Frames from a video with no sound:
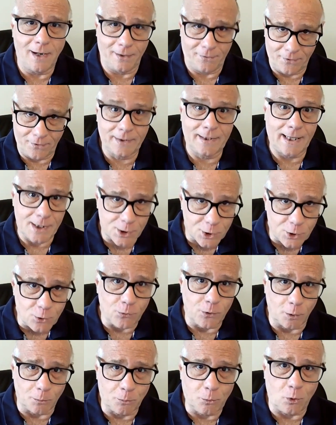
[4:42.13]
I think that's
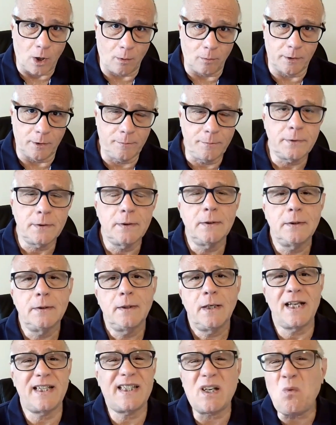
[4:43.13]
the real problem.
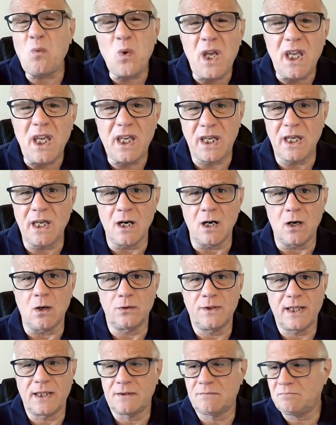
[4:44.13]
It's a weak
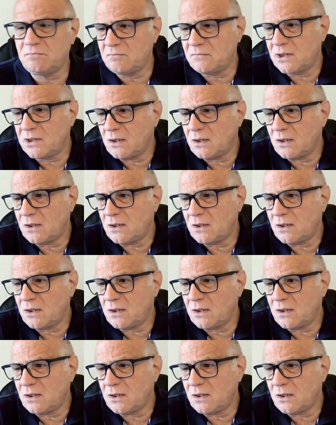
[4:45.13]
ego that,